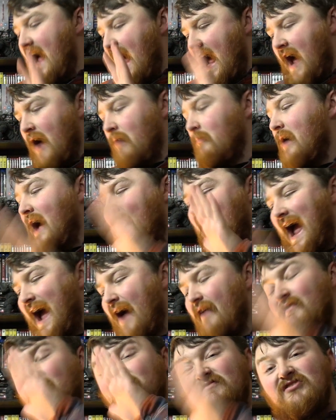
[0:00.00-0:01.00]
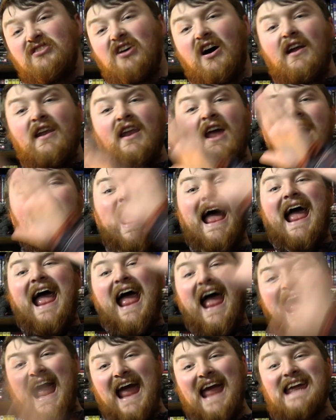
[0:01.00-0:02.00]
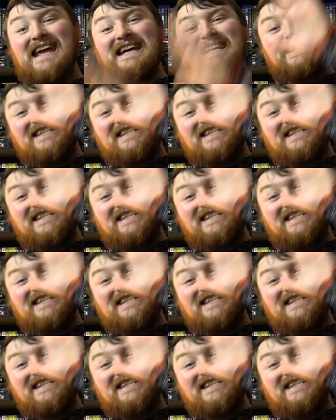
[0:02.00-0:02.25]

Hammer have done a